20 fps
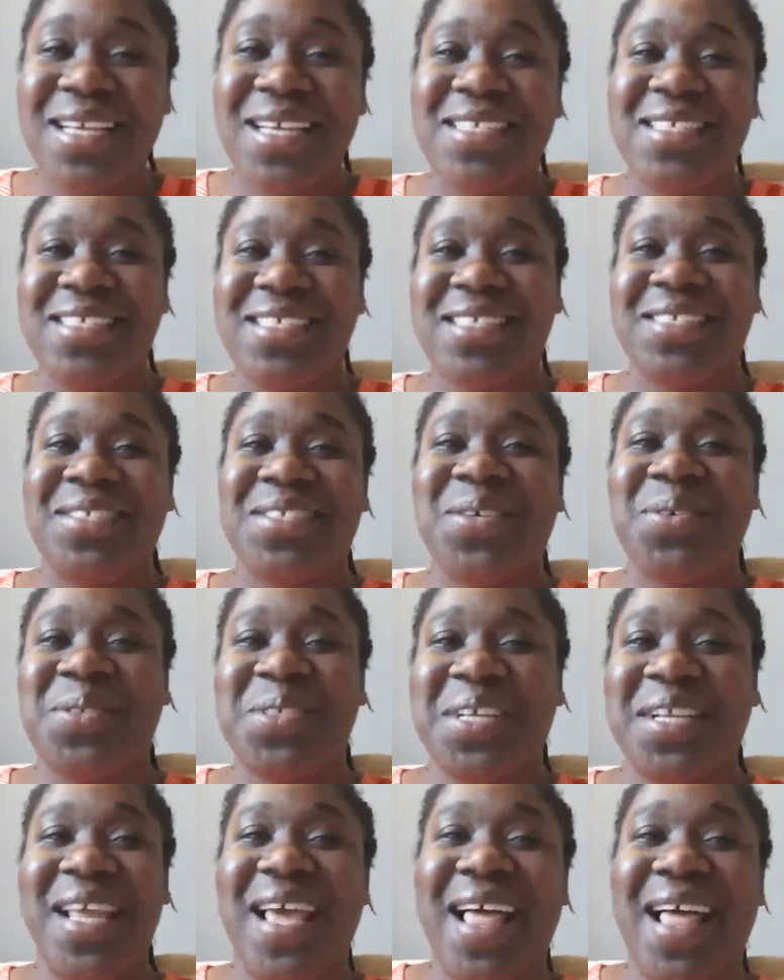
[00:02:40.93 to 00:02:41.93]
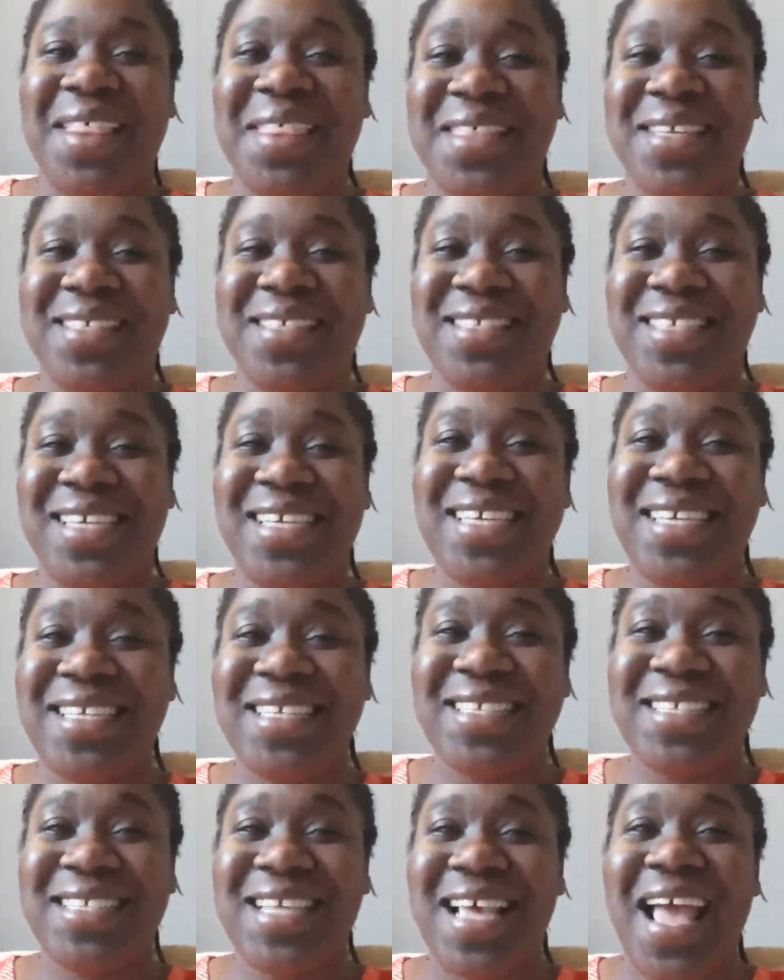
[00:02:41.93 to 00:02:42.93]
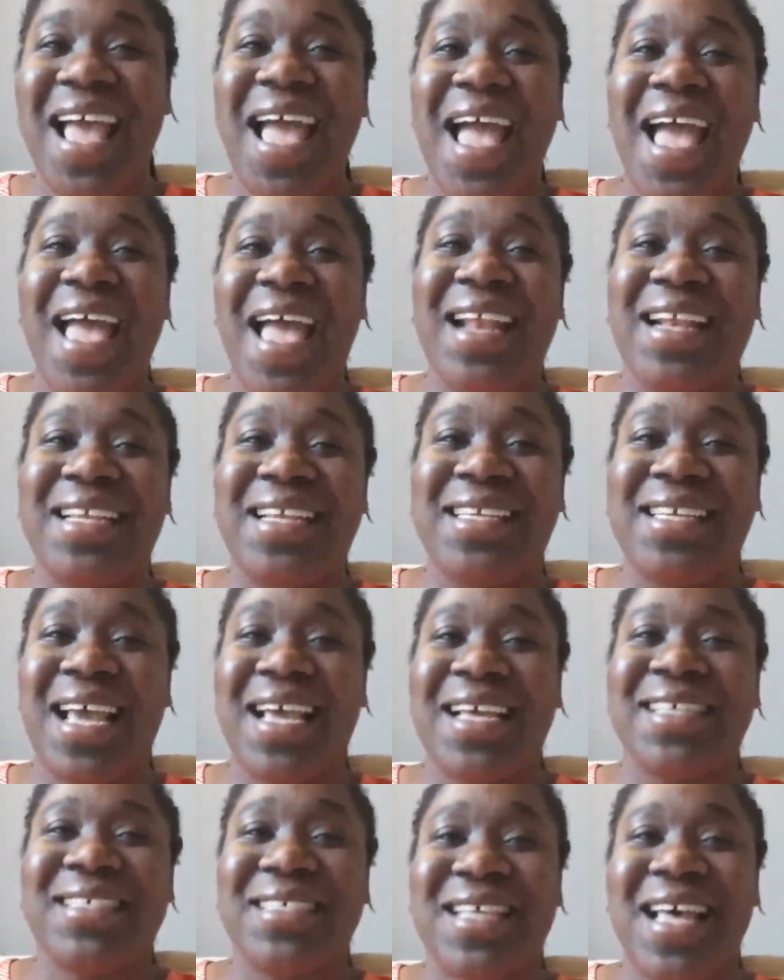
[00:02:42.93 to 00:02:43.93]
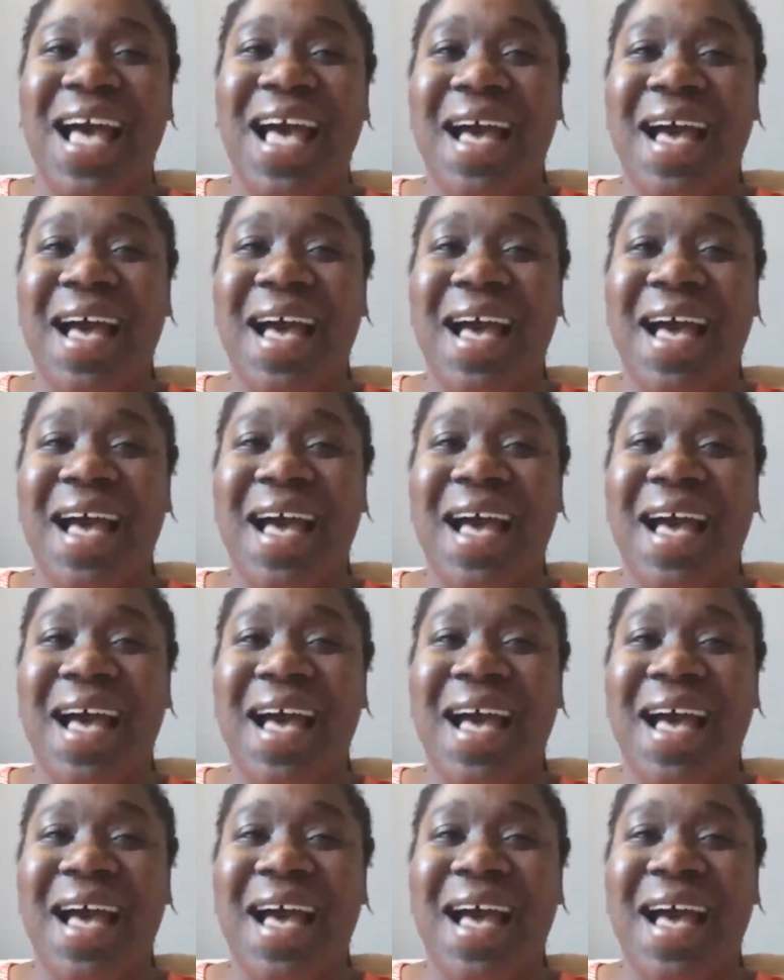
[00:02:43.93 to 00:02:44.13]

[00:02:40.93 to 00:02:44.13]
Social health and teens. And yes,